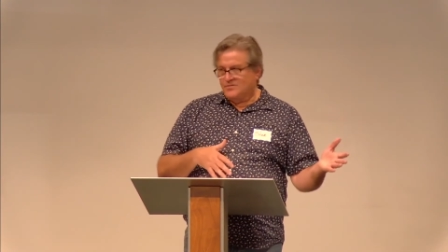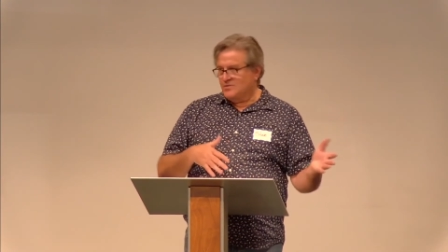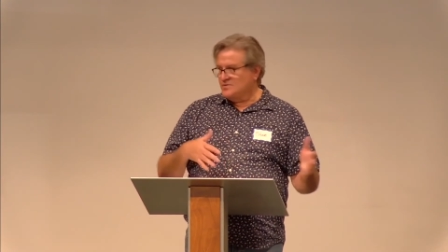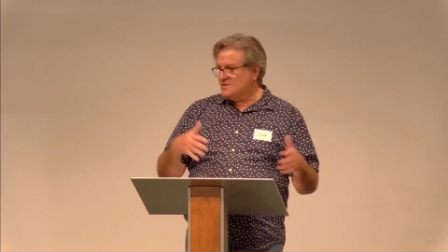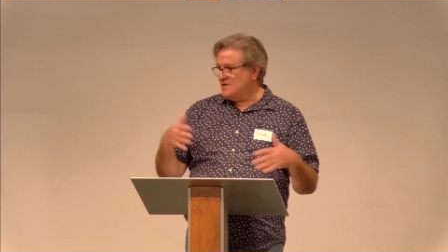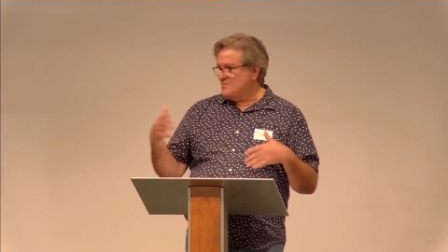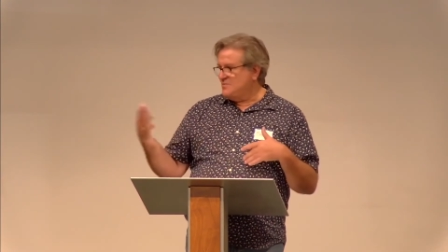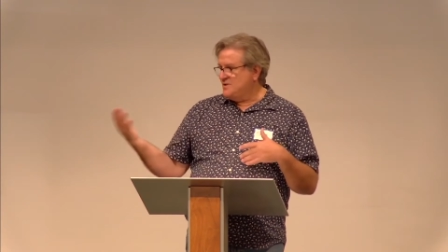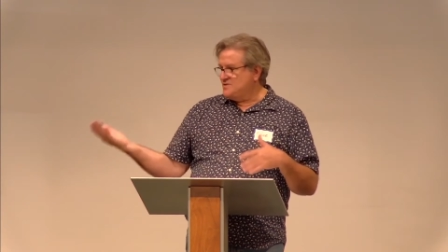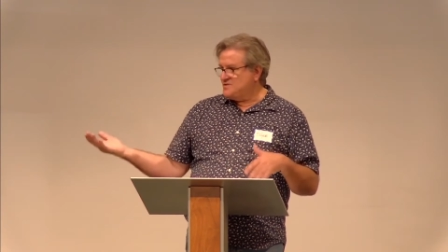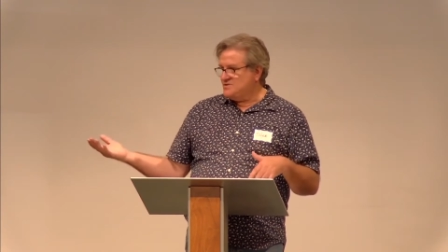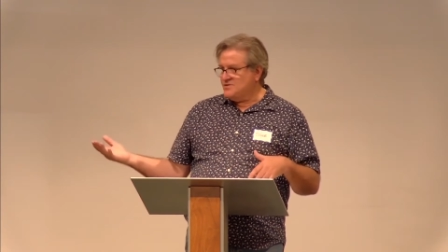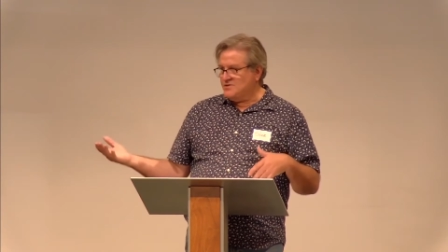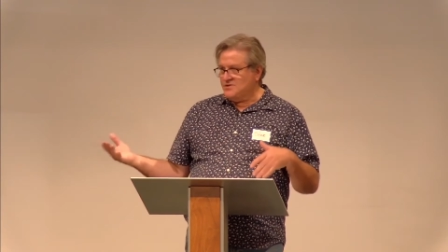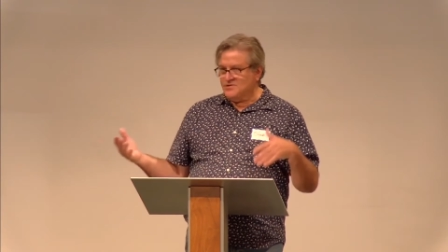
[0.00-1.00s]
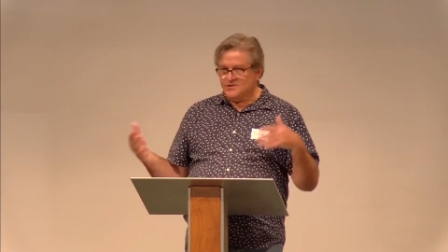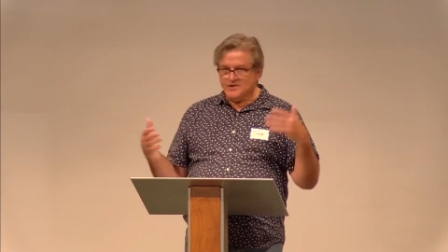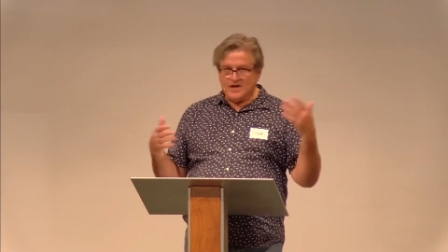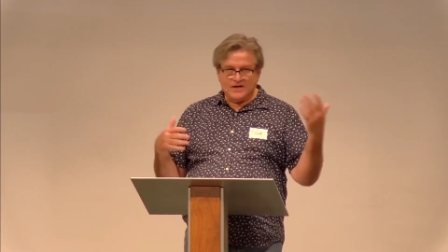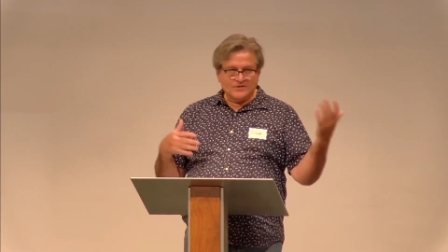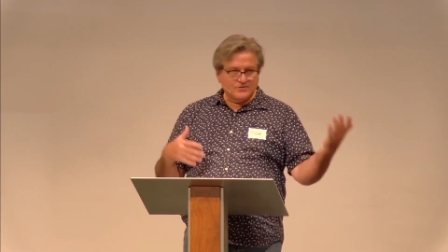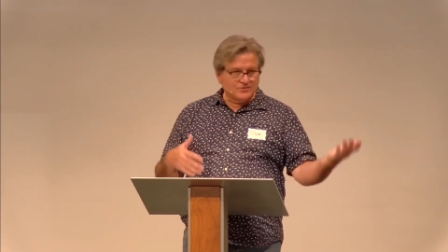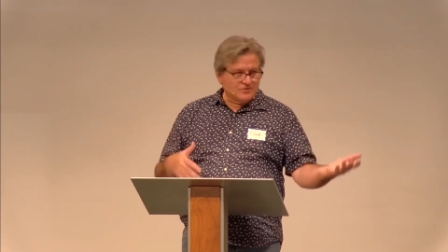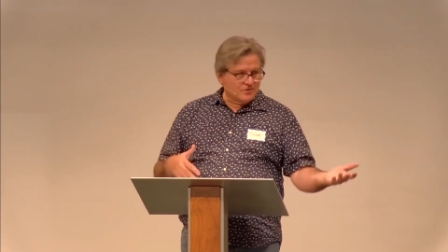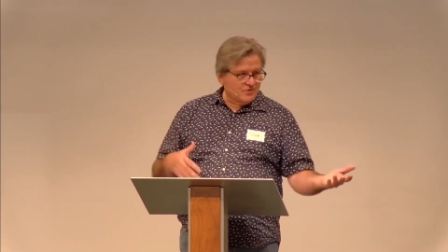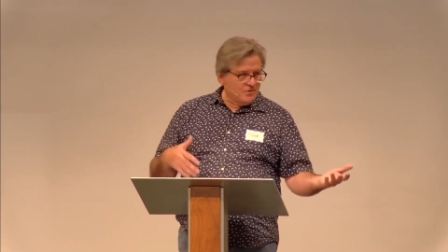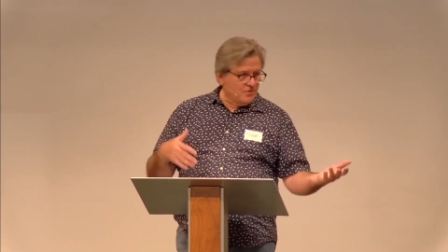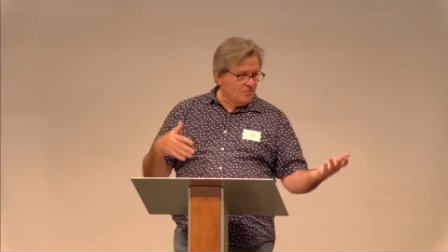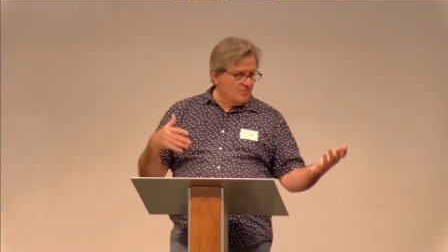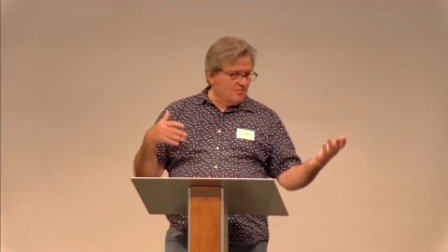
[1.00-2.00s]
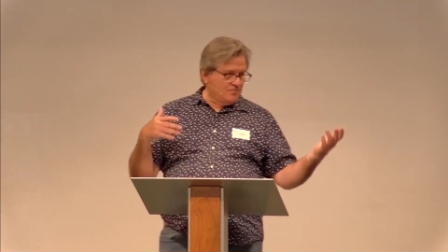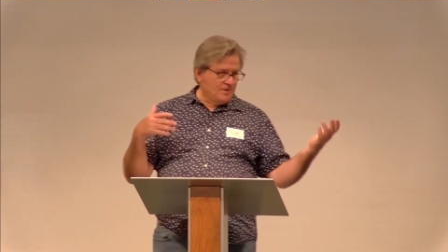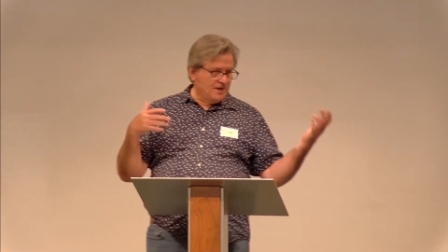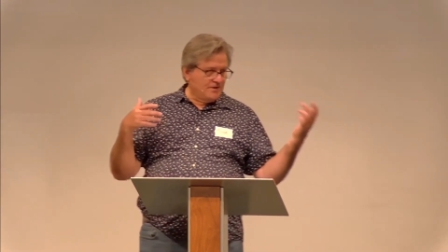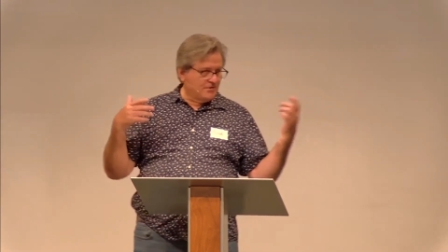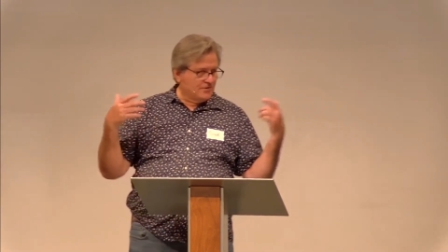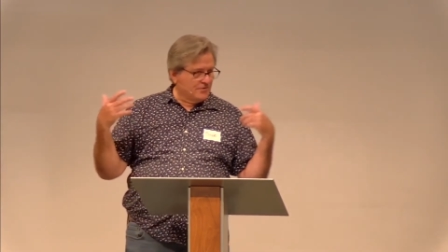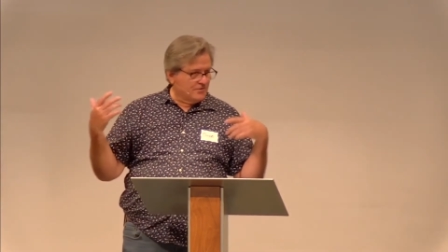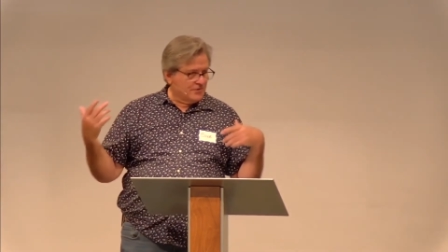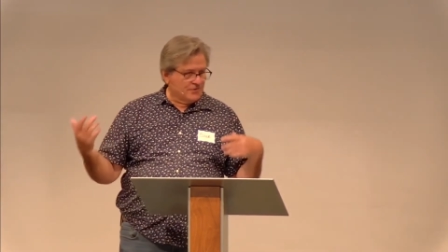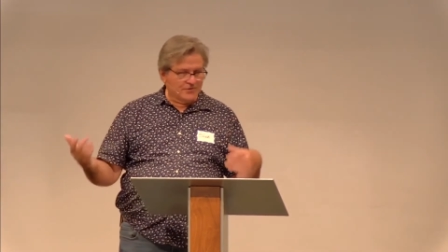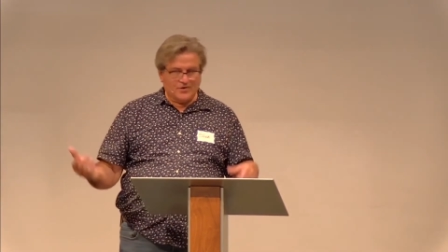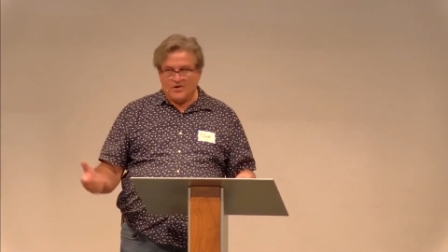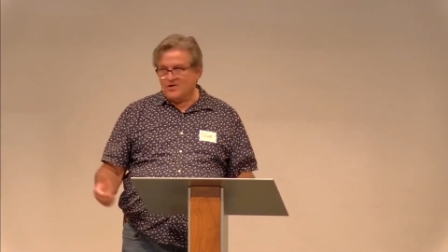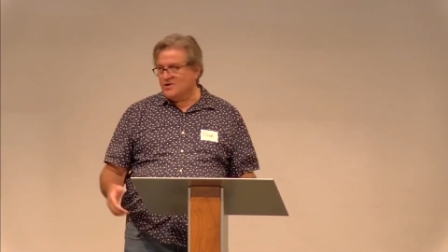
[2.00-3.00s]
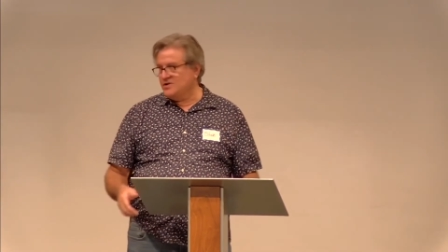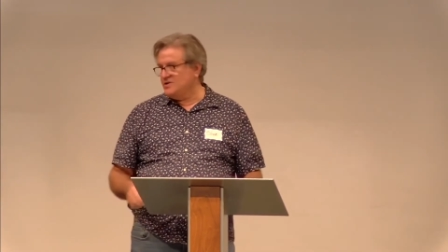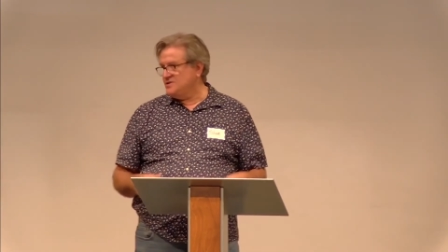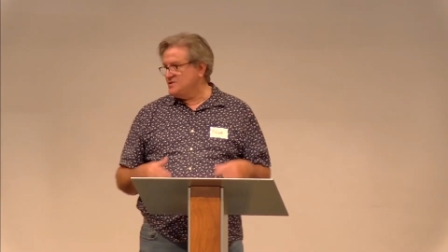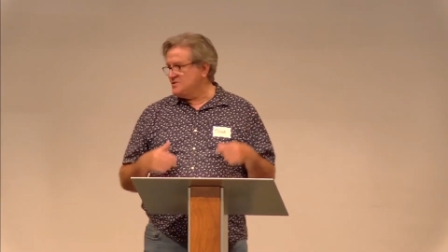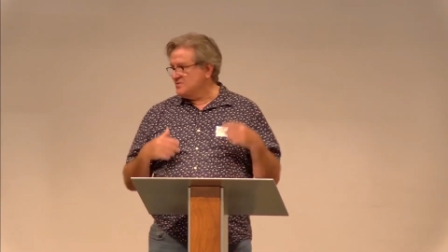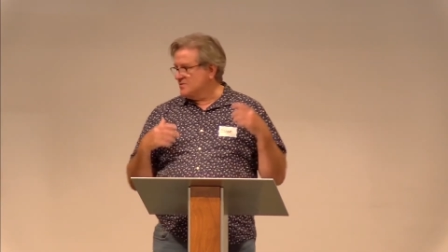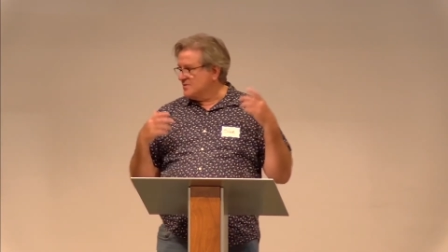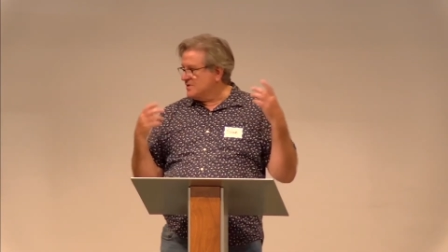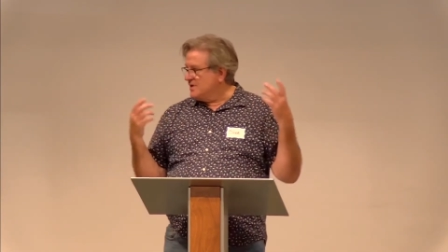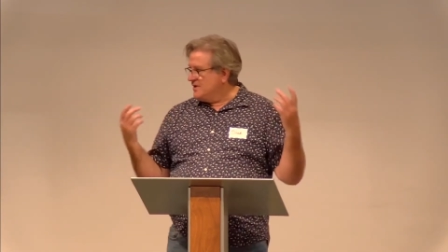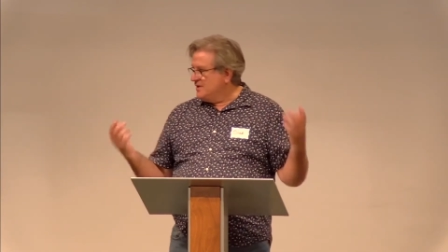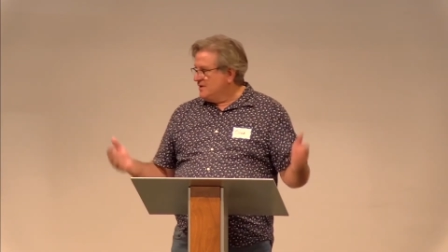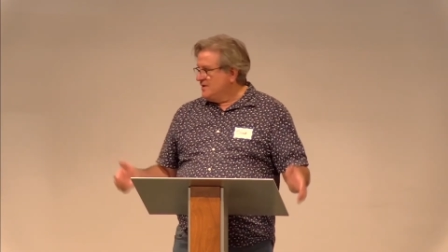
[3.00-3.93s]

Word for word: full time ministry, or you're a doctor, or a homemaker, or you're an artist, or